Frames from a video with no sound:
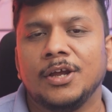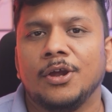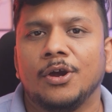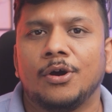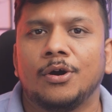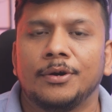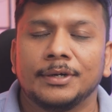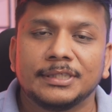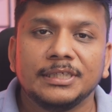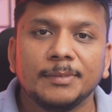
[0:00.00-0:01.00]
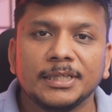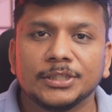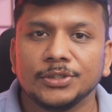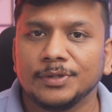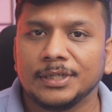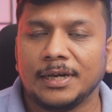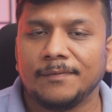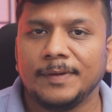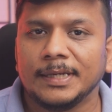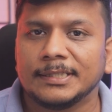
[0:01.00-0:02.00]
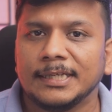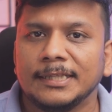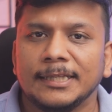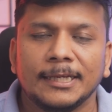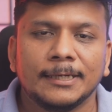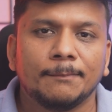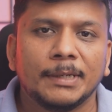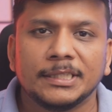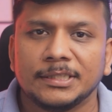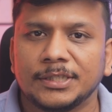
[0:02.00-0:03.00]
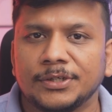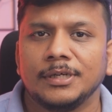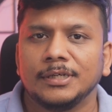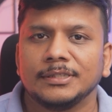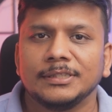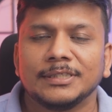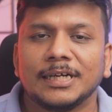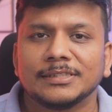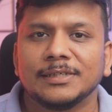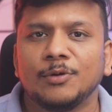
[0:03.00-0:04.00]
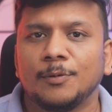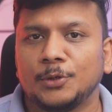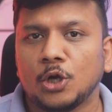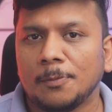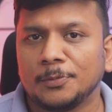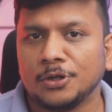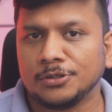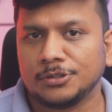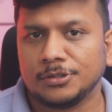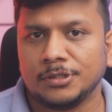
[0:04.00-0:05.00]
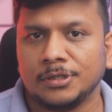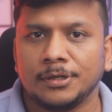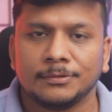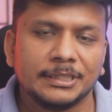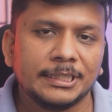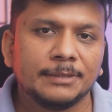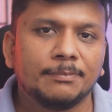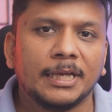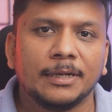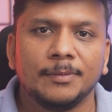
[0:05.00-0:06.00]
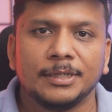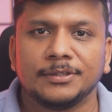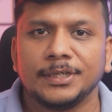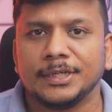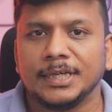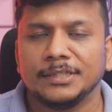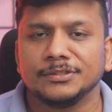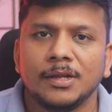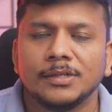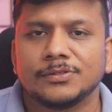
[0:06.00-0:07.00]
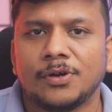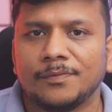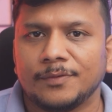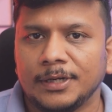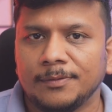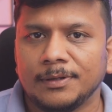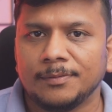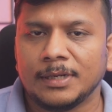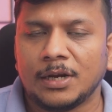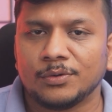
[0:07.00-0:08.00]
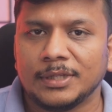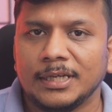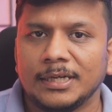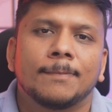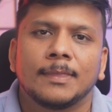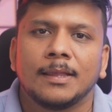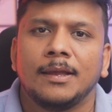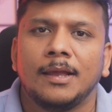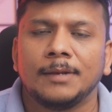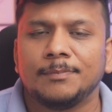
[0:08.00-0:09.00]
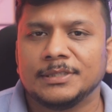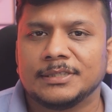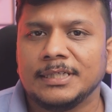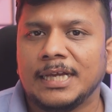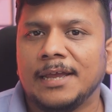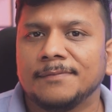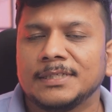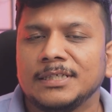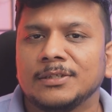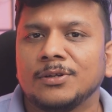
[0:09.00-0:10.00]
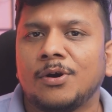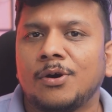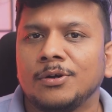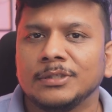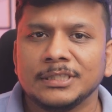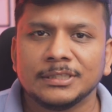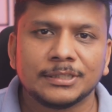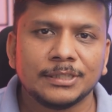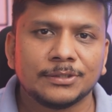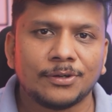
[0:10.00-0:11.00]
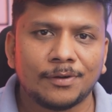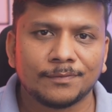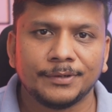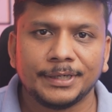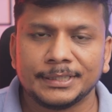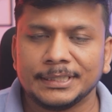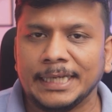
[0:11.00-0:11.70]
or Siemens Unigraphics and then PTC Creo, these are some of top-notch 3D parametric engineering software available out there. And personally, I have seen all these three softwares in